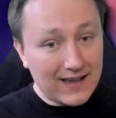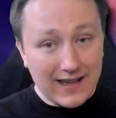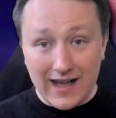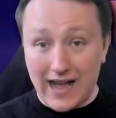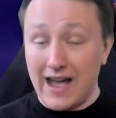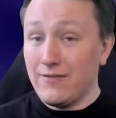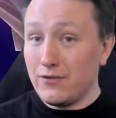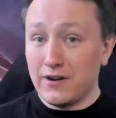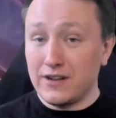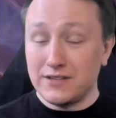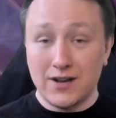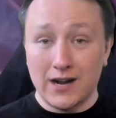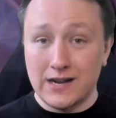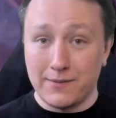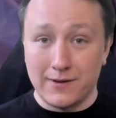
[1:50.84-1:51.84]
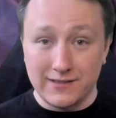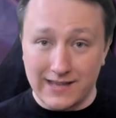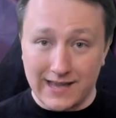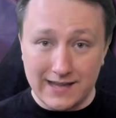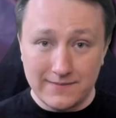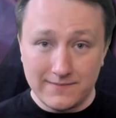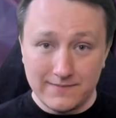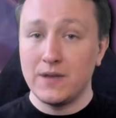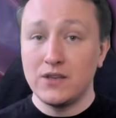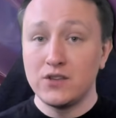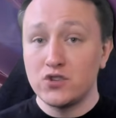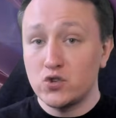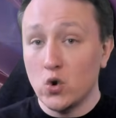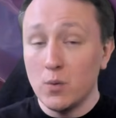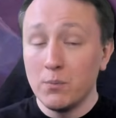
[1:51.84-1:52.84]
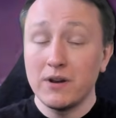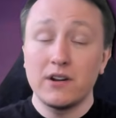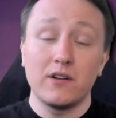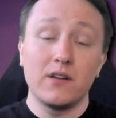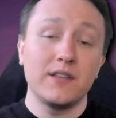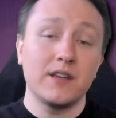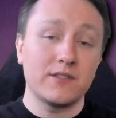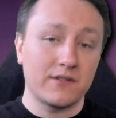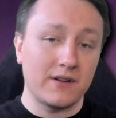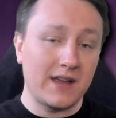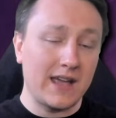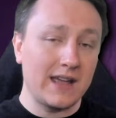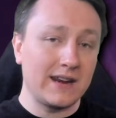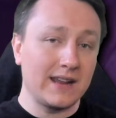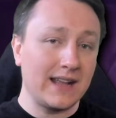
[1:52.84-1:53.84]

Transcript: I've already talked about that. Stormbringer, on the other hand,